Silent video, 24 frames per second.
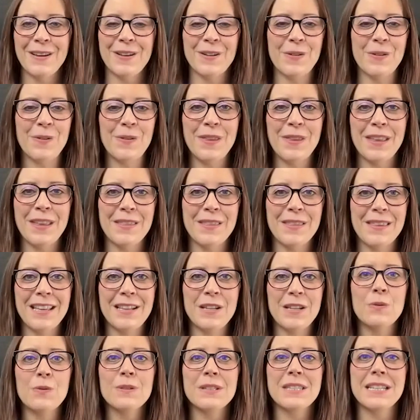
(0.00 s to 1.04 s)
that they
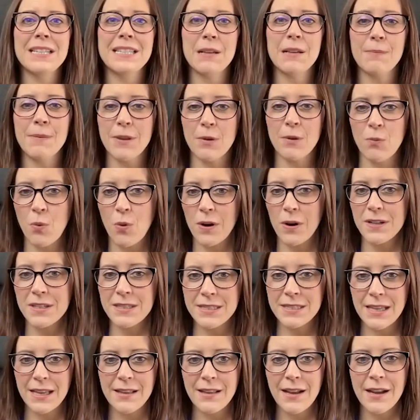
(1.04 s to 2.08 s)
don't see some of the warts
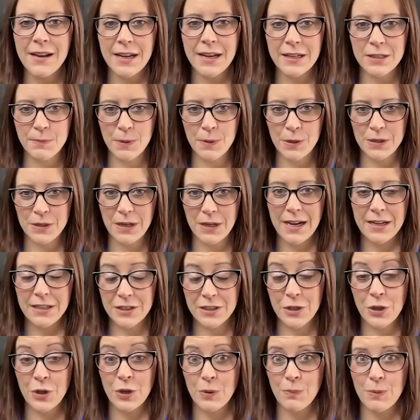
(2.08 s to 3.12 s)
that an
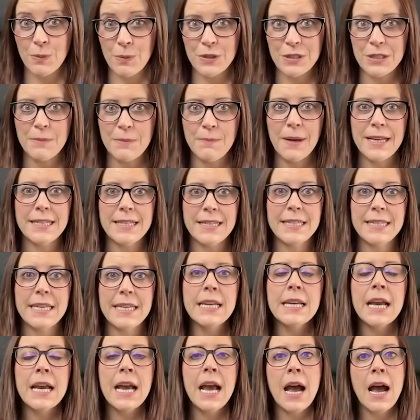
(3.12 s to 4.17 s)
external person might
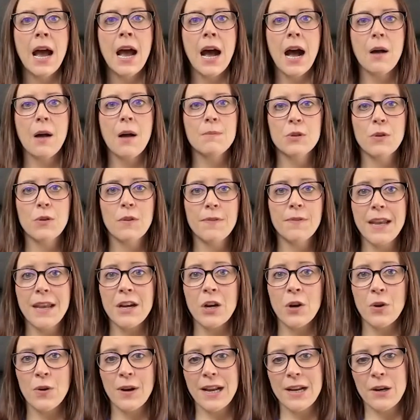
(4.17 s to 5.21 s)
see. So if they
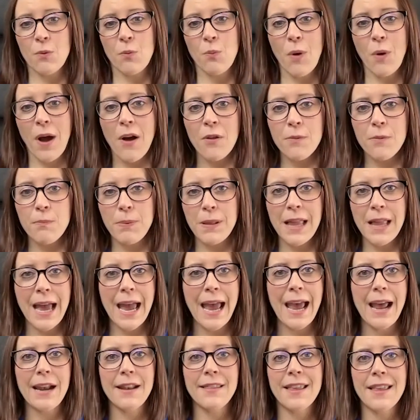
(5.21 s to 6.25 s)
create a wealth
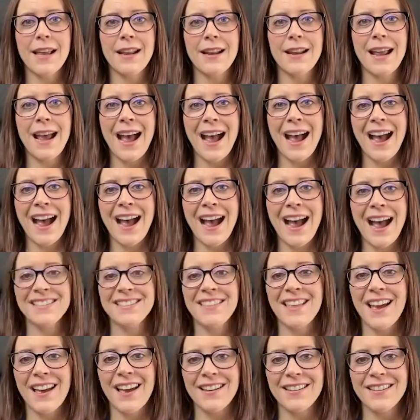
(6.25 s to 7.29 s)
plan that has
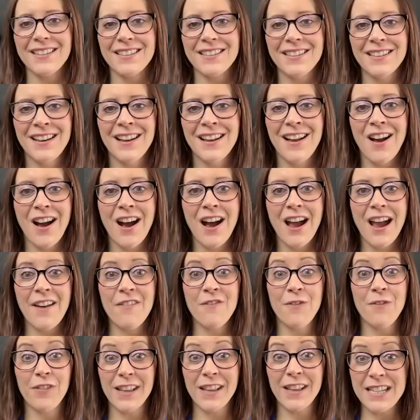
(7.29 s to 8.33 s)
that
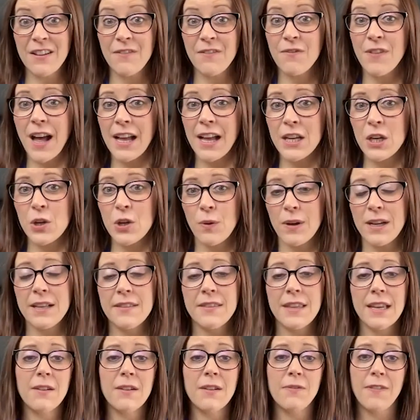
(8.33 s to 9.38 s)
inflated value in it,
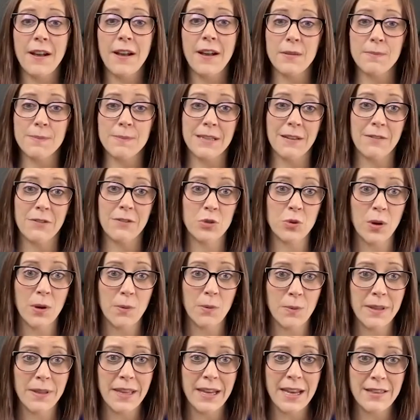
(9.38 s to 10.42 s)
they could find themselves short
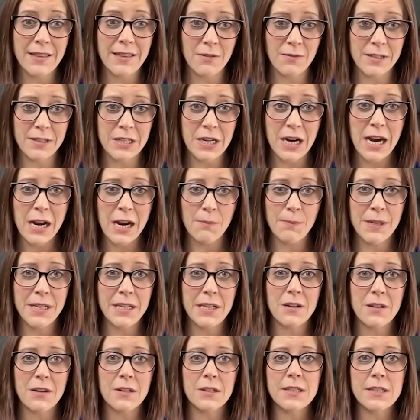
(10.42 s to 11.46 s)
when they hit their retirement
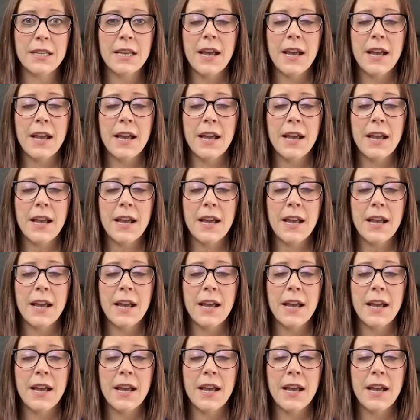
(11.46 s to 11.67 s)
years.